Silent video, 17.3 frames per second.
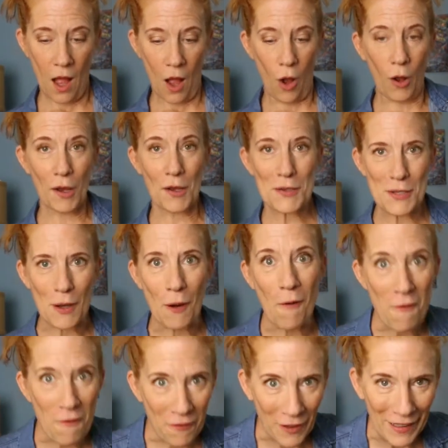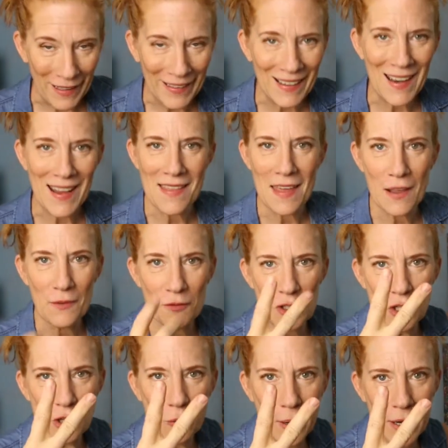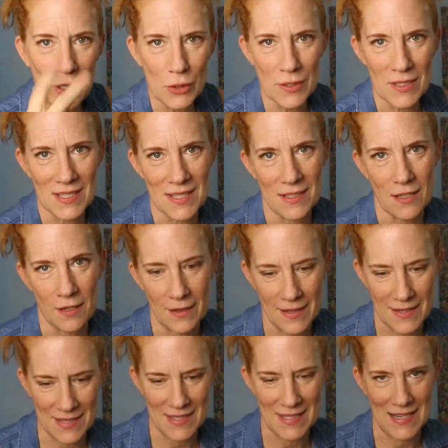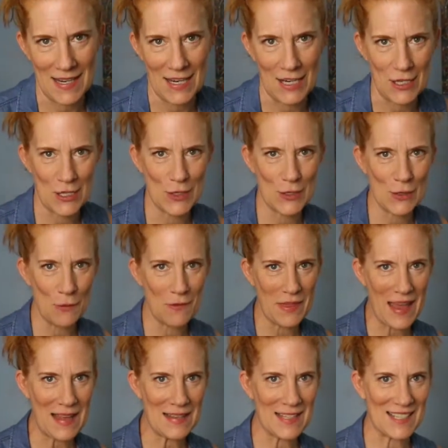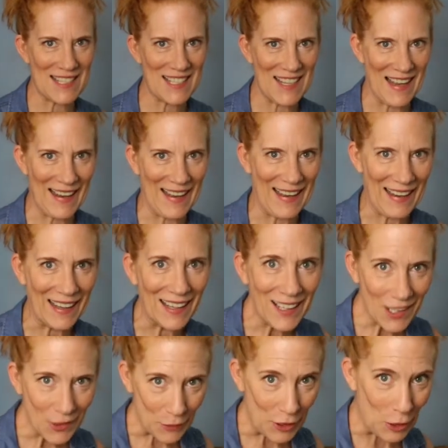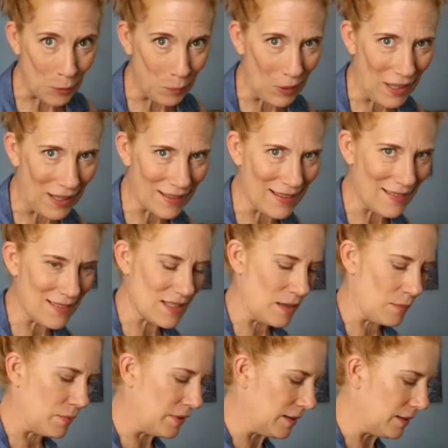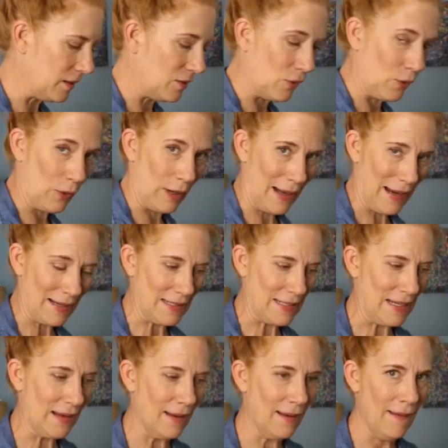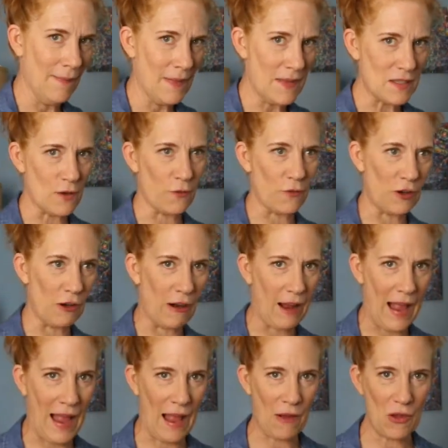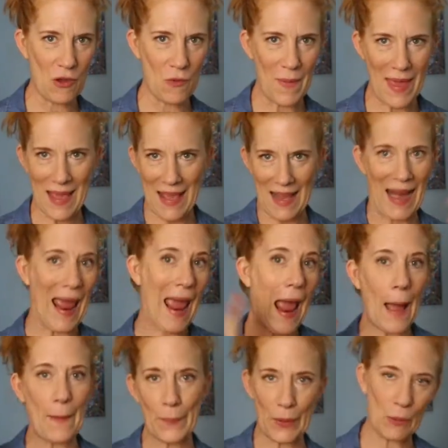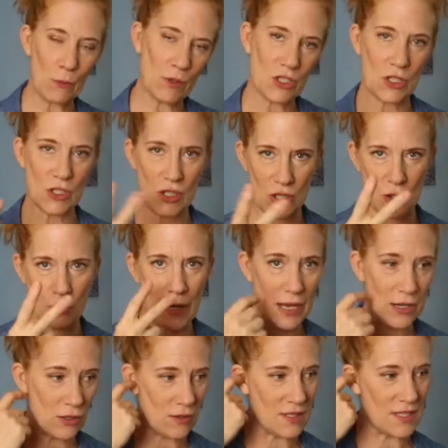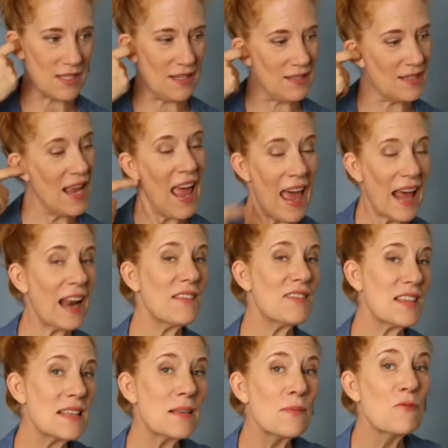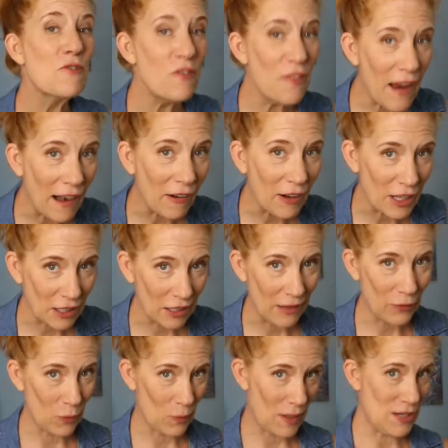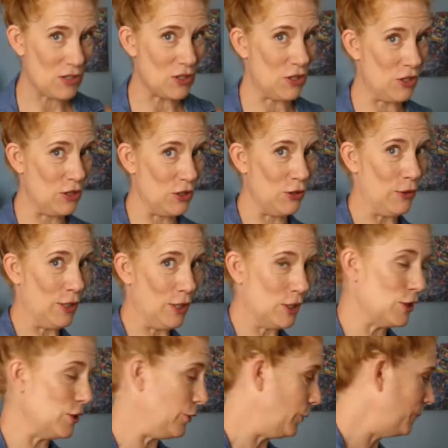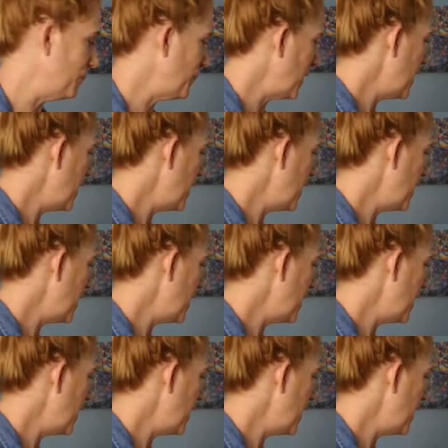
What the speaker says: Also fun, they have 2 entrances onto the stage. So that's exciting when you're blocking something or acting, is to figure out how you make it happen with just 2 entrances. And I've seen some very clever ways to do it too.